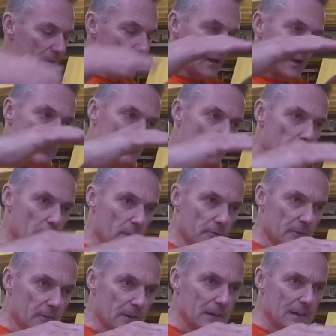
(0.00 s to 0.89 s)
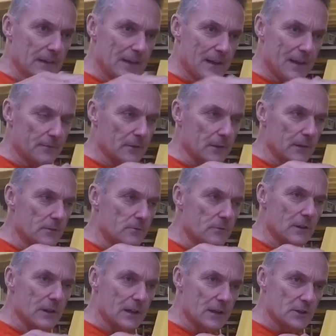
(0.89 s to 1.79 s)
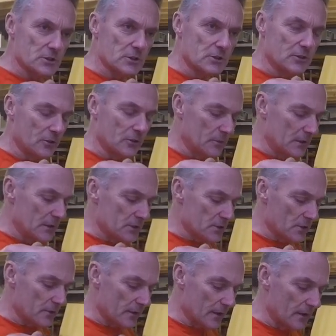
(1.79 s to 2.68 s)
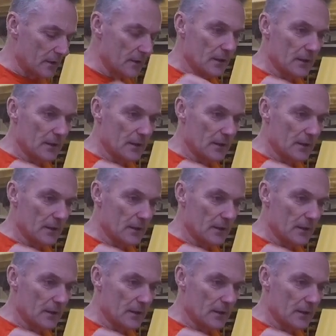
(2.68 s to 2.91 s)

and perfectly level in relation to each other